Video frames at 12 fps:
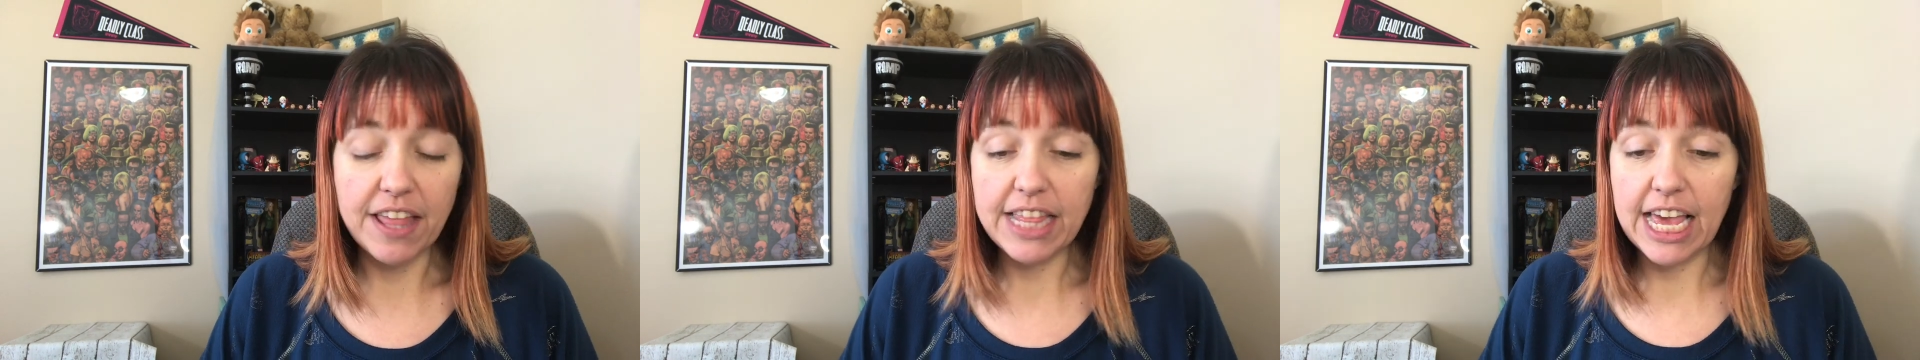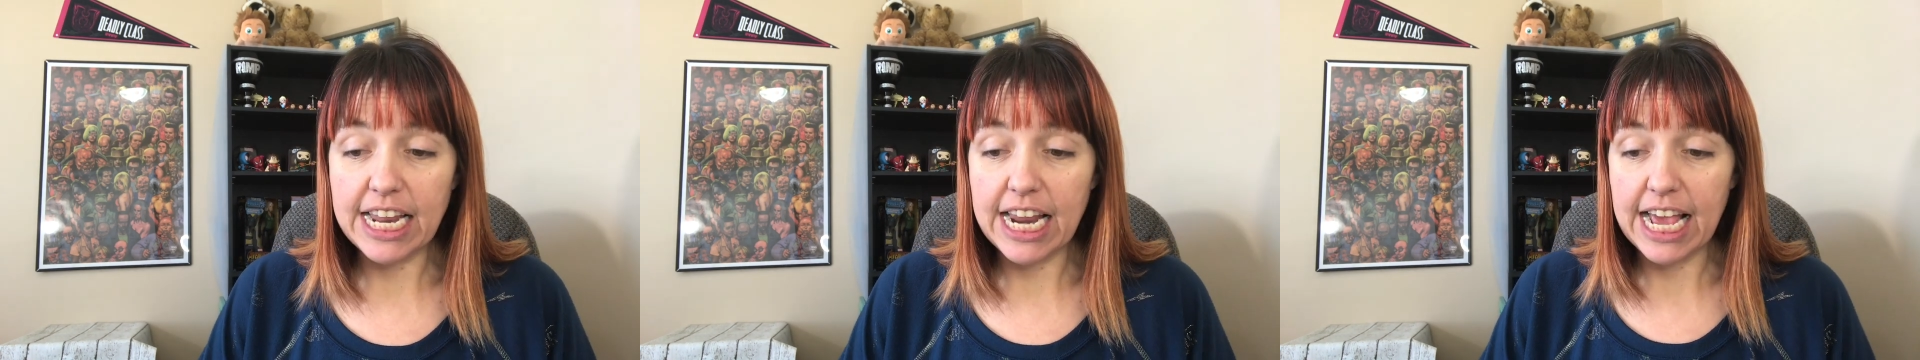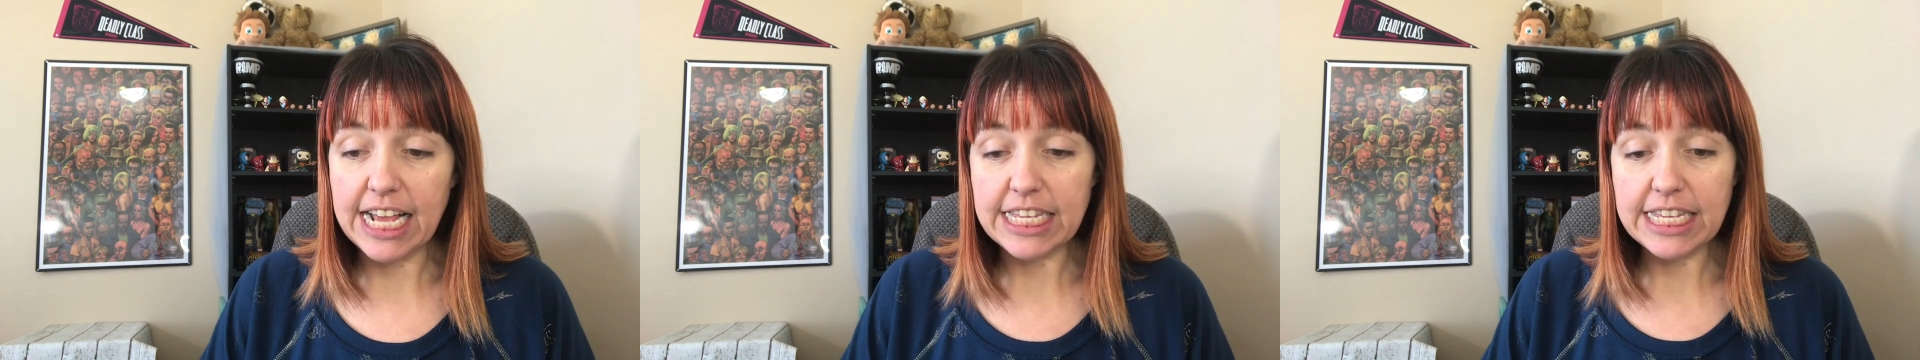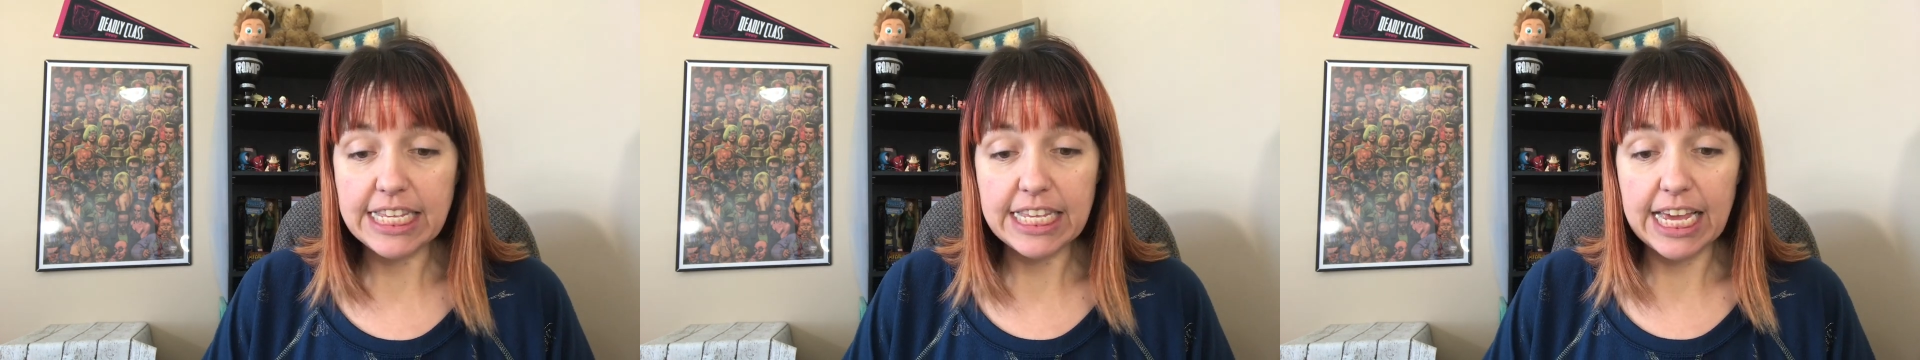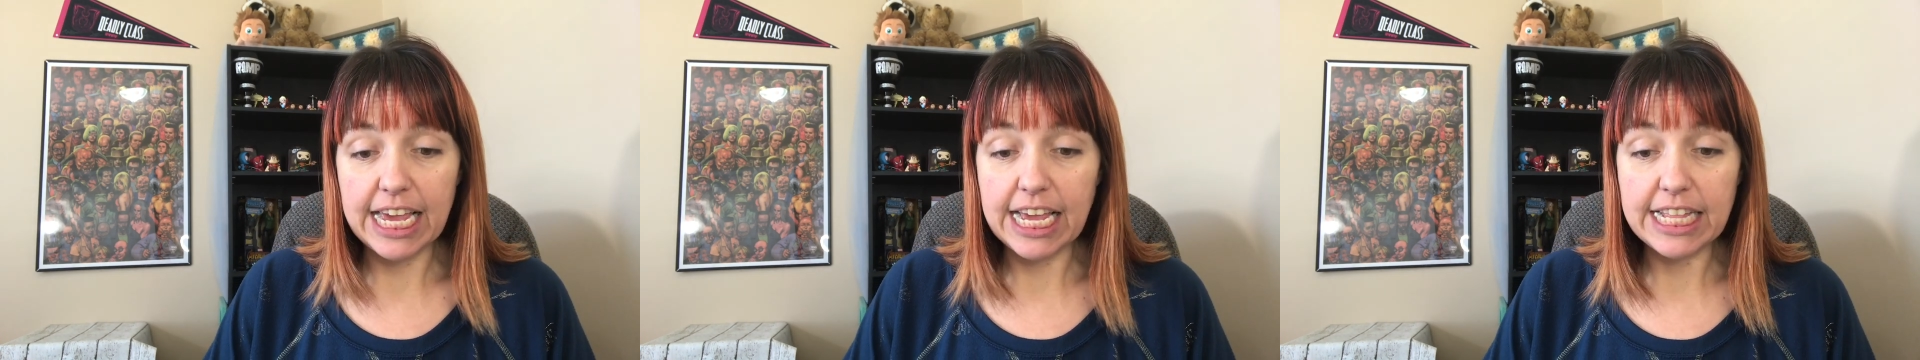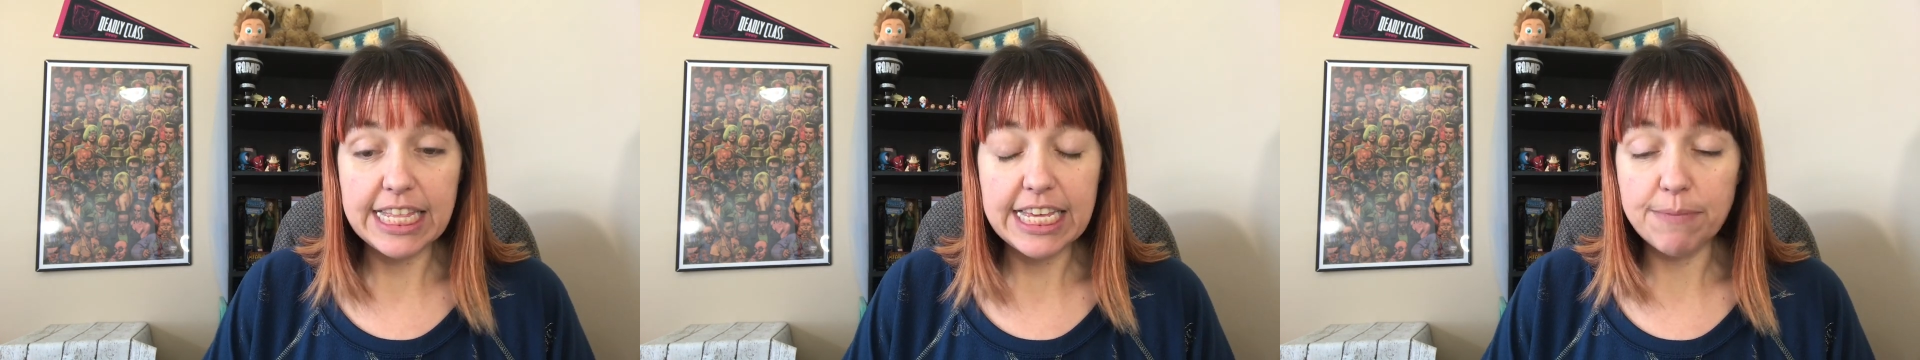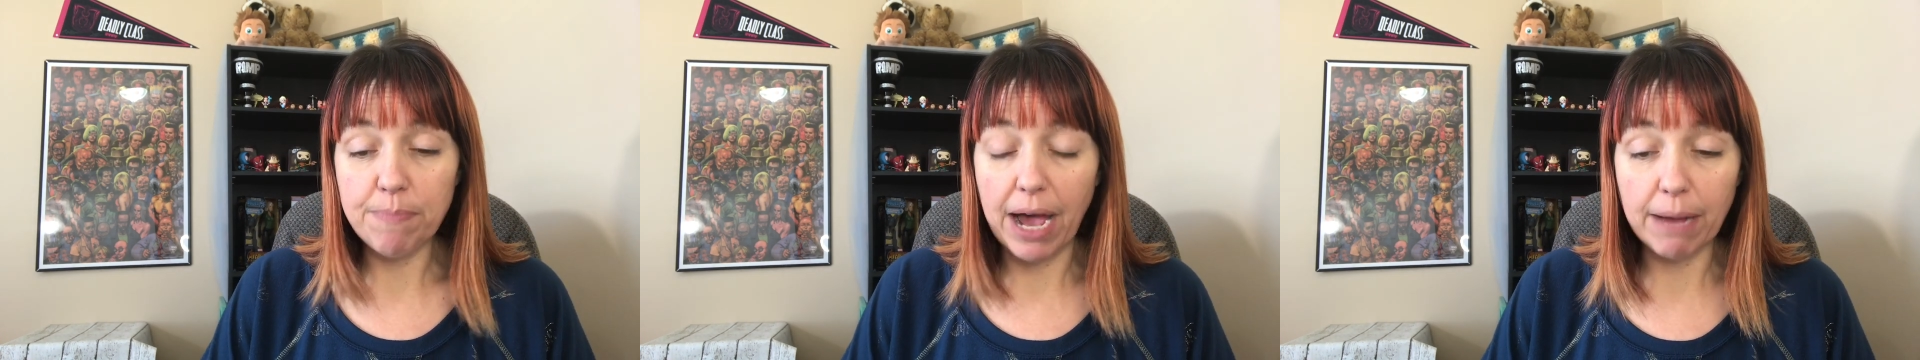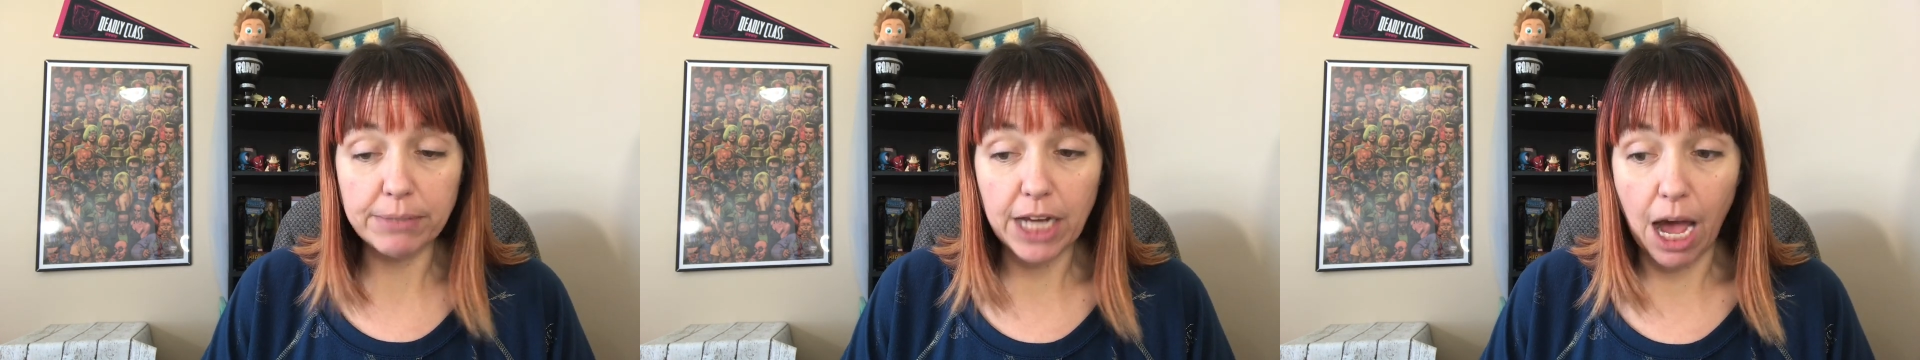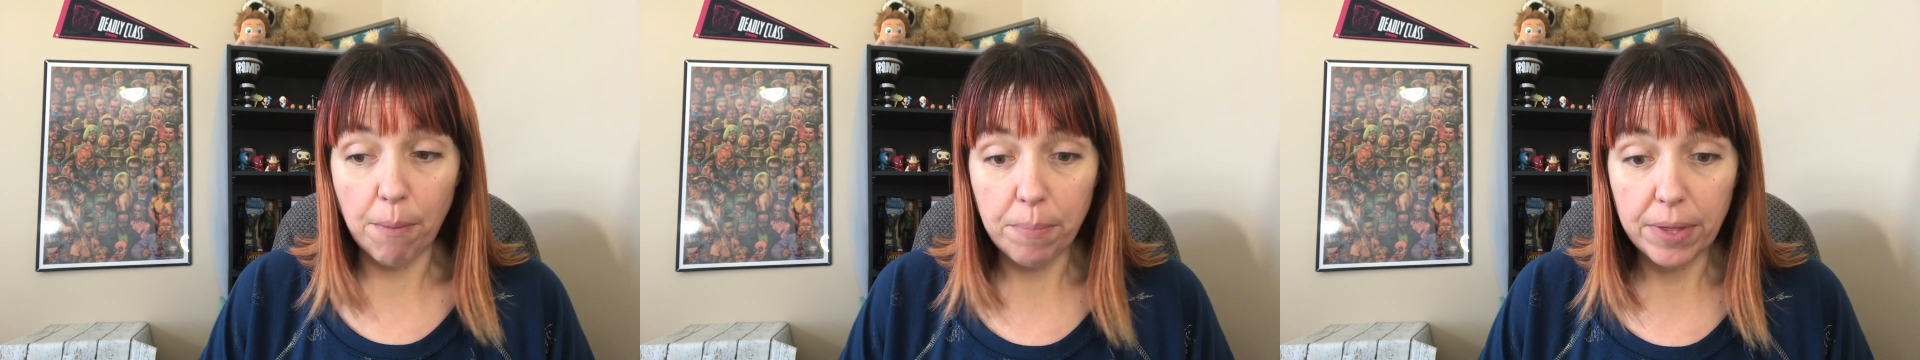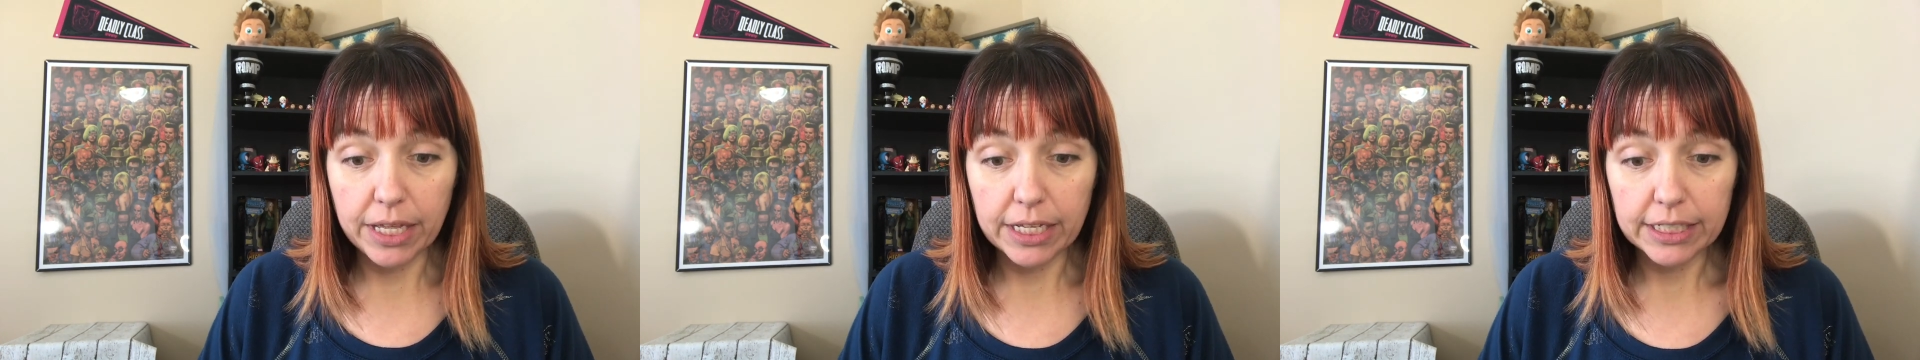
and then it's it, this popped up.